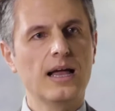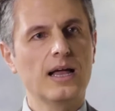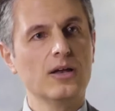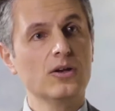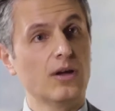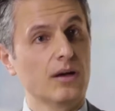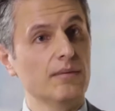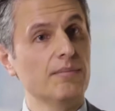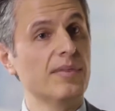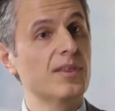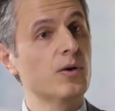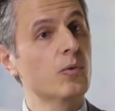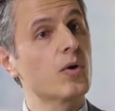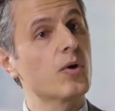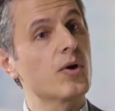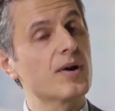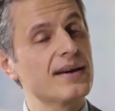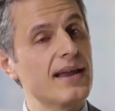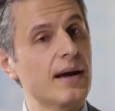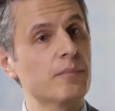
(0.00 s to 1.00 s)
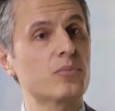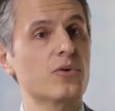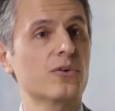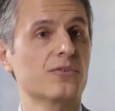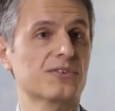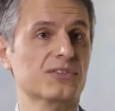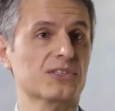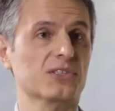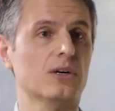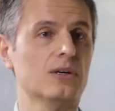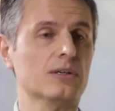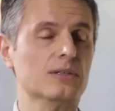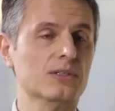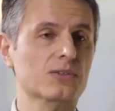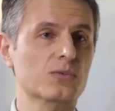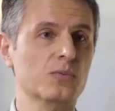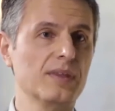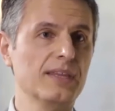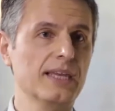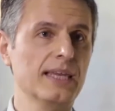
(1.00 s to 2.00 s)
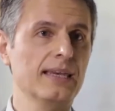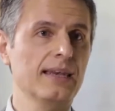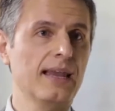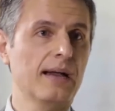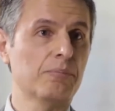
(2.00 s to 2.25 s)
Look, there were a number of stocks within